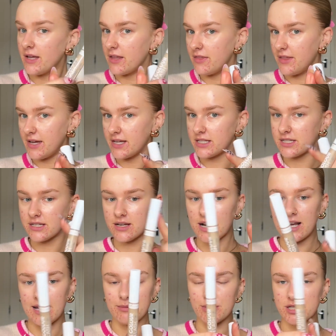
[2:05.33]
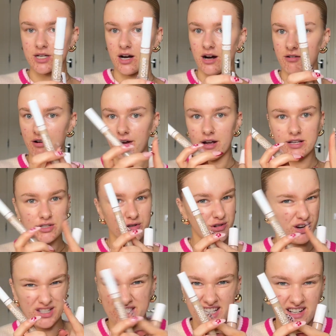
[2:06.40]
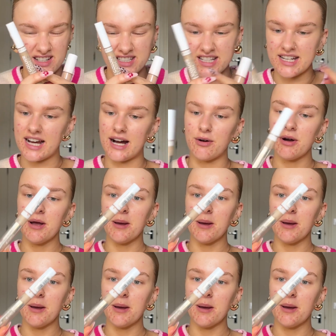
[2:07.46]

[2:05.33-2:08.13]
this clear mascara is crusty dusty now,